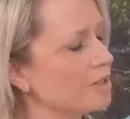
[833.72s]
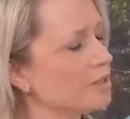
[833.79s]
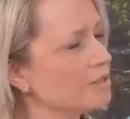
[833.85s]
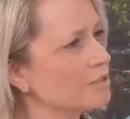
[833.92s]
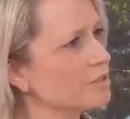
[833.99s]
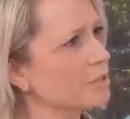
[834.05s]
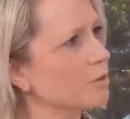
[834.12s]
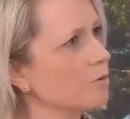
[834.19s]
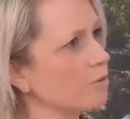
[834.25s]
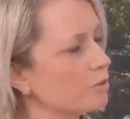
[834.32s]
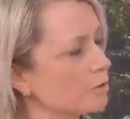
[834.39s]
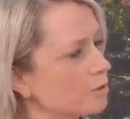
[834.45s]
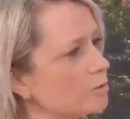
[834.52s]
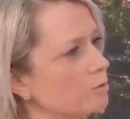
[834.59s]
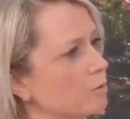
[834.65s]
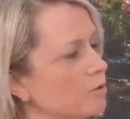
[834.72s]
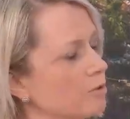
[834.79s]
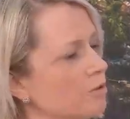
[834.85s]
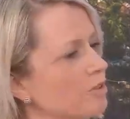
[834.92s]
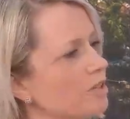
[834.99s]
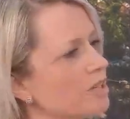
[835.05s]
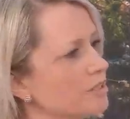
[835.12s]
so third
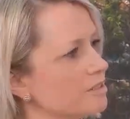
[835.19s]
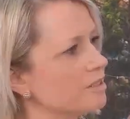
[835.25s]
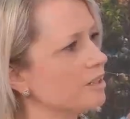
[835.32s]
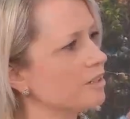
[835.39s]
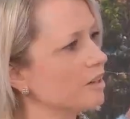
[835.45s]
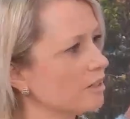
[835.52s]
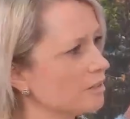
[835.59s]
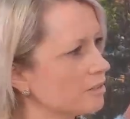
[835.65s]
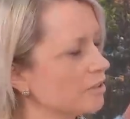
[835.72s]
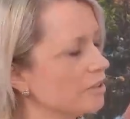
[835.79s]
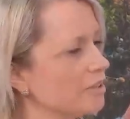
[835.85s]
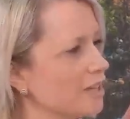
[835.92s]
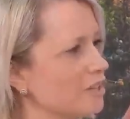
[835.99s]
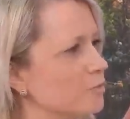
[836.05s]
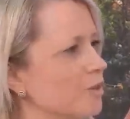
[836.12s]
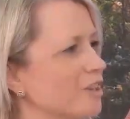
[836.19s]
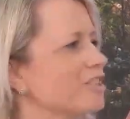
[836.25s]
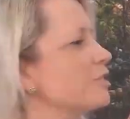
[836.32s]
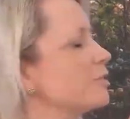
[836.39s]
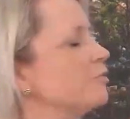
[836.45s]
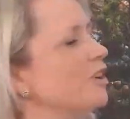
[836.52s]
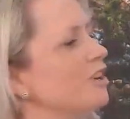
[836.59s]
quarter next year, entering that
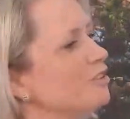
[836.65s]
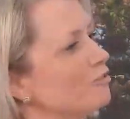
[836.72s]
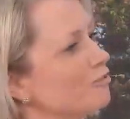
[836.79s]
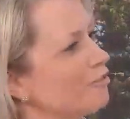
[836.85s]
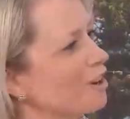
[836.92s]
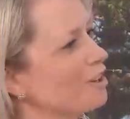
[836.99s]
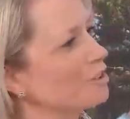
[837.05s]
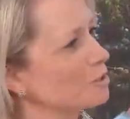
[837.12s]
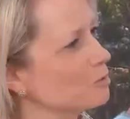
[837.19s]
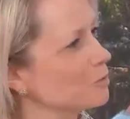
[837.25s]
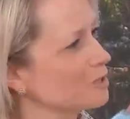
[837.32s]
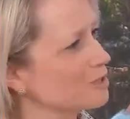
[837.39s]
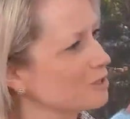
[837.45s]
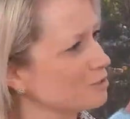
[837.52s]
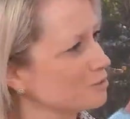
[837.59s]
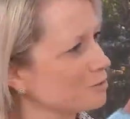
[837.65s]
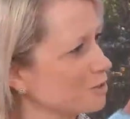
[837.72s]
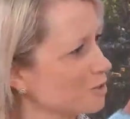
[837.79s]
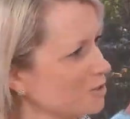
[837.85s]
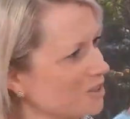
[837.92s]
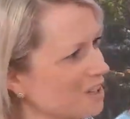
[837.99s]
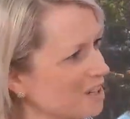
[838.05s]
phase. One final question for
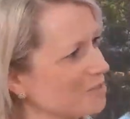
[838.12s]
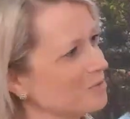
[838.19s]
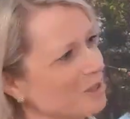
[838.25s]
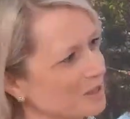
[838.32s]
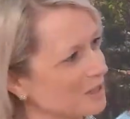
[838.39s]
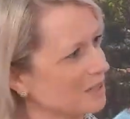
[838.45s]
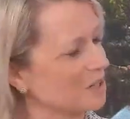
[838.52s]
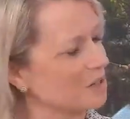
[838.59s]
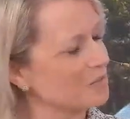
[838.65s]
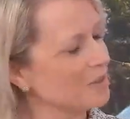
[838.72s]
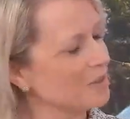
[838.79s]
you, Erik Manting.